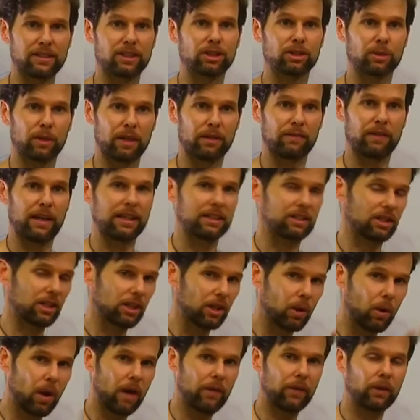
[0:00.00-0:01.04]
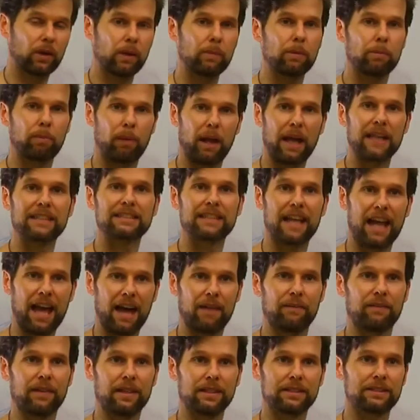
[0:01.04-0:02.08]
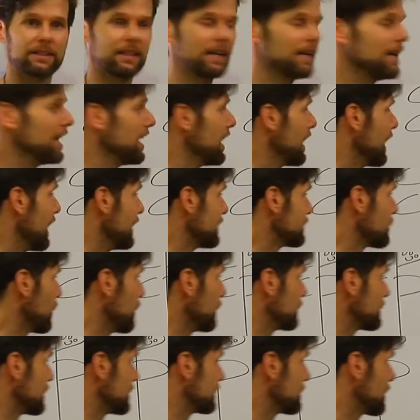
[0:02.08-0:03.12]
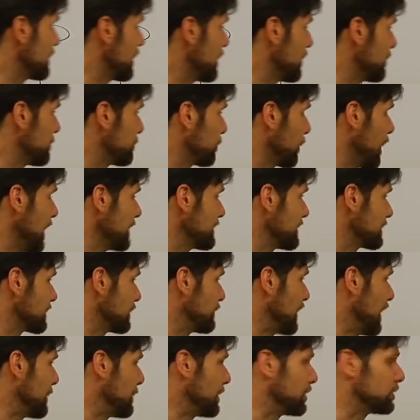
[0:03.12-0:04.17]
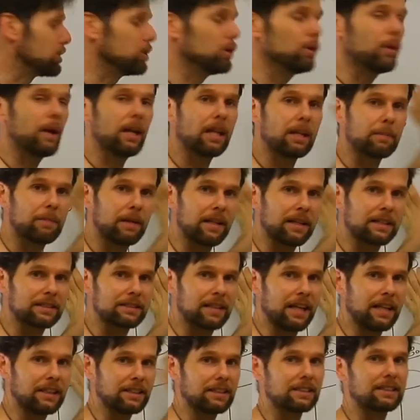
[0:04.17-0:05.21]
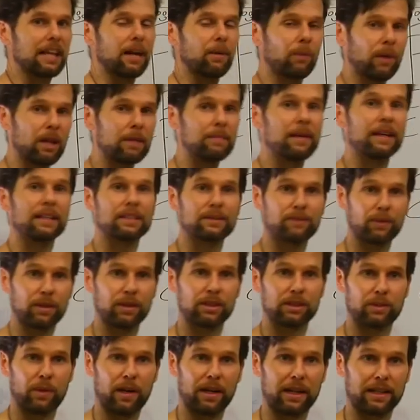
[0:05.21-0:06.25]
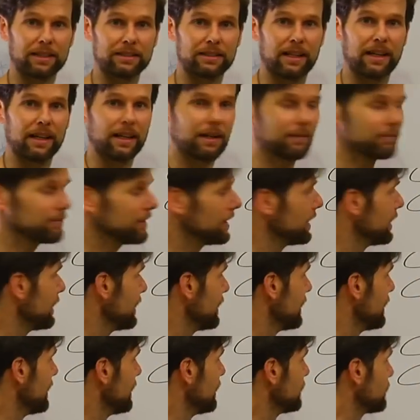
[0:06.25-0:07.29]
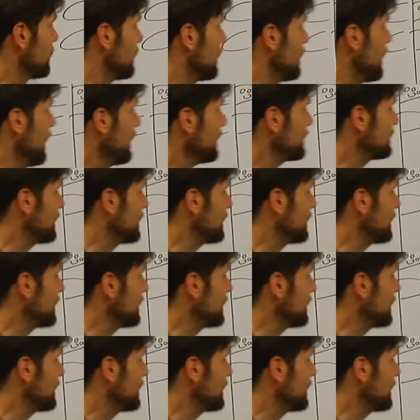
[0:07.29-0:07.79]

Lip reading: as pteridophytes. No other group of plants have this. And so it's this process of having two independent stages that really makes ferns quite exciting. So the next